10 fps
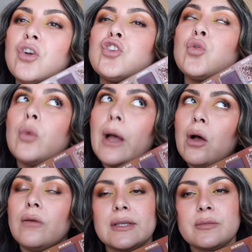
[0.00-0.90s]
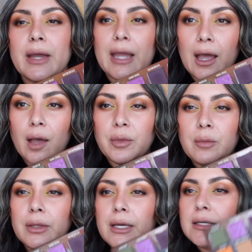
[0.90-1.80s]
or 12 is my happy
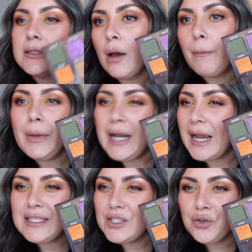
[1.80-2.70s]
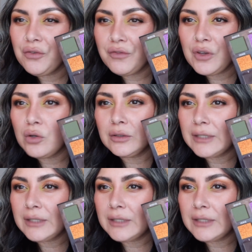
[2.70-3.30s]
place, but I still feel